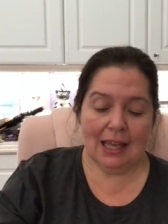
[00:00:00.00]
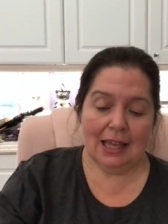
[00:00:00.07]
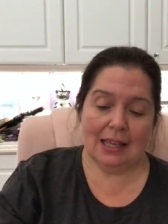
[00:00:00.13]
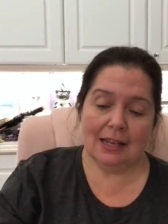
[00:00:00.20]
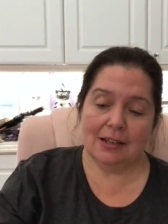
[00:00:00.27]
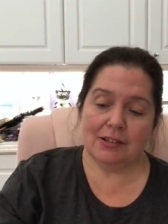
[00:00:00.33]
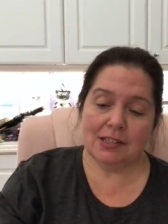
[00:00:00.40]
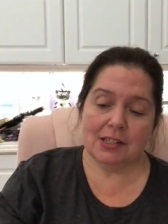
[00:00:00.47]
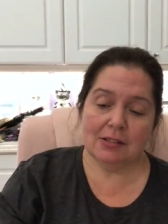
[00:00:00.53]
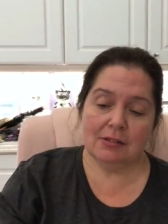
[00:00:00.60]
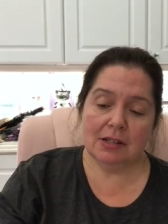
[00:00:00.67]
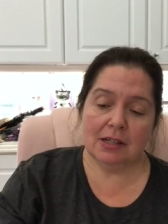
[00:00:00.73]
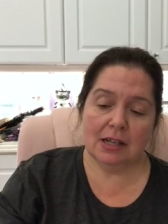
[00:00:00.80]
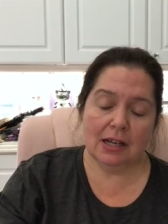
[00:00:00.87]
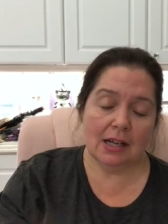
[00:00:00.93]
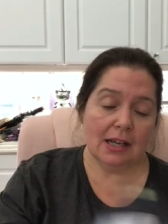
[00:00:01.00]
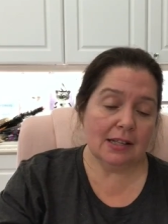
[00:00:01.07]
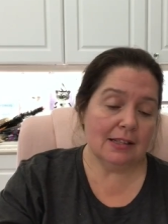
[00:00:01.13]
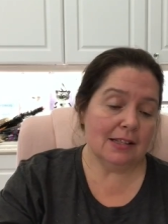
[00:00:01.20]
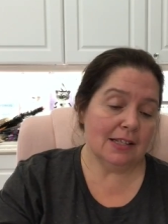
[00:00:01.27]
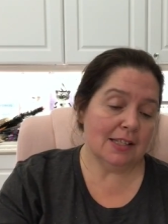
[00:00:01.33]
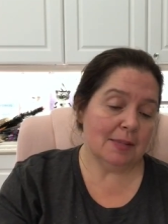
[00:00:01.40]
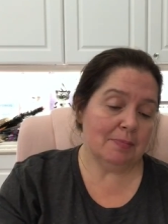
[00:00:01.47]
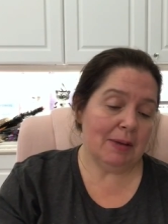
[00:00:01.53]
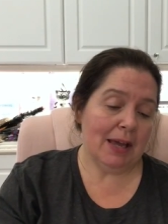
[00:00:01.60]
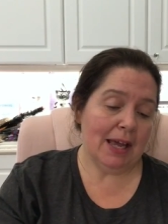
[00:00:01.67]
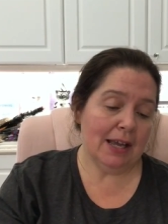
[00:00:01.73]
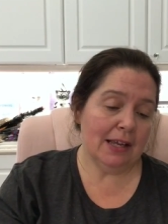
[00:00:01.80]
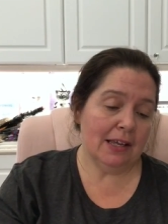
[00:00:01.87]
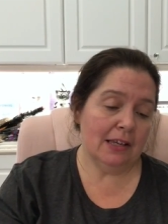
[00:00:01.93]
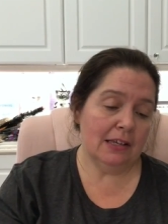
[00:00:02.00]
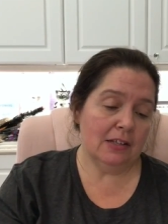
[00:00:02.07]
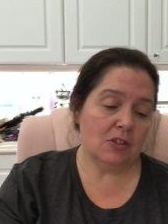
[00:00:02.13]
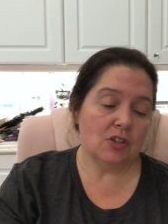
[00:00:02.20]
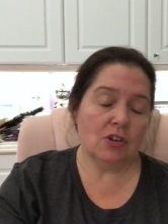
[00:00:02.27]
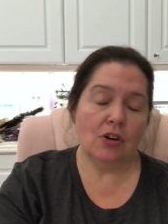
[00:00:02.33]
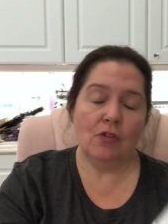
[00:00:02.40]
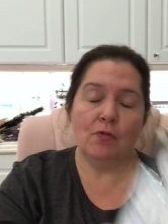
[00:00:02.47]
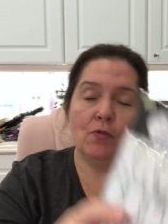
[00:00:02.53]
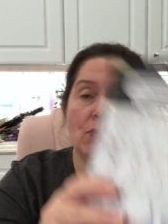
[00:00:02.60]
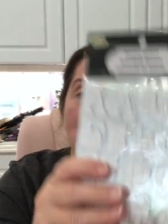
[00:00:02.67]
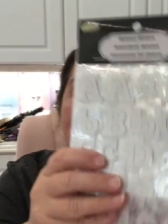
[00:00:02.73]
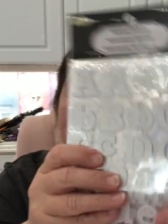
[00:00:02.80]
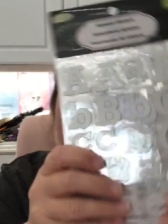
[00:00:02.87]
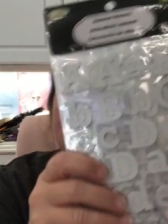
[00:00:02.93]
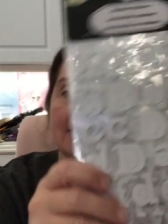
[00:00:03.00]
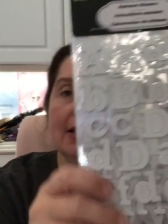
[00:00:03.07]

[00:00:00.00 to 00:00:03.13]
And I also got this package of white